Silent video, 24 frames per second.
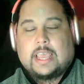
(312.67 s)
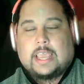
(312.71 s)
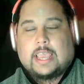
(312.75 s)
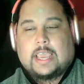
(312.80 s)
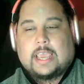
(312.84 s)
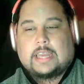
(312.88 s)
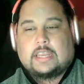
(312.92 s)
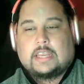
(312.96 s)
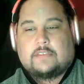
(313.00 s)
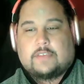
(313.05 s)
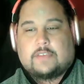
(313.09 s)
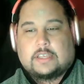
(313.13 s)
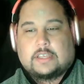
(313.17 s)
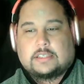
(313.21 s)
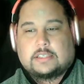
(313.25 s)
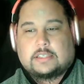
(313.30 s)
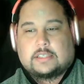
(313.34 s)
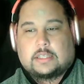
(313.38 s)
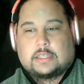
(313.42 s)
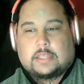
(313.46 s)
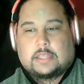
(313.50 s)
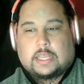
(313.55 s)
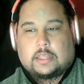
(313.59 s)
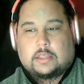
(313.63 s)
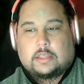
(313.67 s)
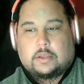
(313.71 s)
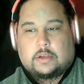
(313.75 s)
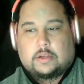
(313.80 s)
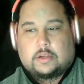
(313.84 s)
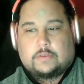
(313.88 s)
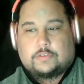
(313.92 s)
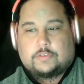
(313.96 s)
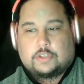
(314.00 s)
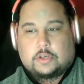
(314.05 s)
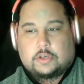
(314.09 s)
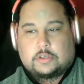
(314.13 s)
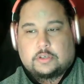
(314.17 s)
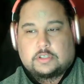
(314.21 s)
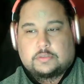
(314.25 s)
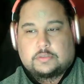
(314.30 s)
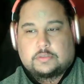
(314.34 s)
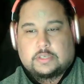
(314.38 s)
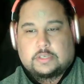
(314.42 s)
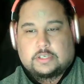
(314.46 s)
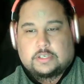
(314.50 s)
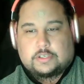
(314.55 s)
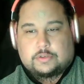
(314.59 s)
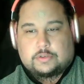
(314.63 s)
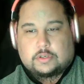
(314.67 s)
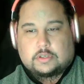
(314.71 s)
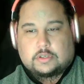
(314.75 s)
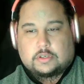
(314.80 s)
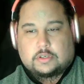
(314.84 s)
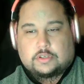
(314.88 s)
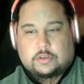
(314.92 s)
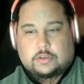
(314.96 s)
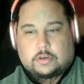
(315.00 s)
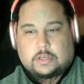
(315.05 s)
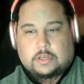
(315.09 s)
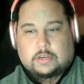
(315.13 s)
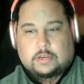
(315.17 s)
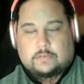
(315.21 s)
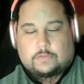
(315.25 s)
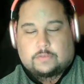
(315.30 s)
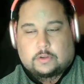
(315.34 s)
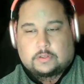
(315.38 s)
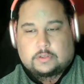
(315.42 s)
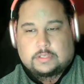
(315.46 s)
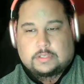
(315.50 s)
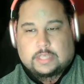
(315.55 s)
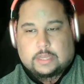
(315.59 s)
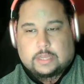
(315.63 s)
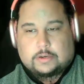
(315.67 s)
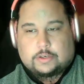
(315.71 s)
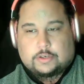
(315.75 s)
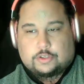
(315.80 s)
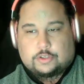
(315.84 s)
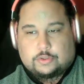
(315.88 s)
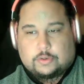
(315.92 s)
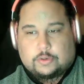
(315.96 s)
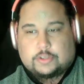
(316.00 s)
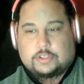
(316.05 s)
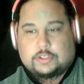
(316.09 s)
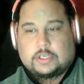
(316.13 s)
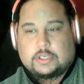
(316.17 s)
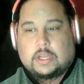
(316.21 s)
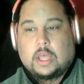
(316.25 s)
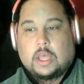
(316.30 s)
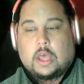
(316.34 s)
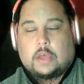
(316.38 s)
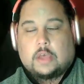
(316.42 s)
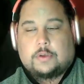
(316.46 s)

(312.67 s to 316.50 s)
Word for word: and he faces the likelihood of charges from the district attorney in Fulton County, Georgia,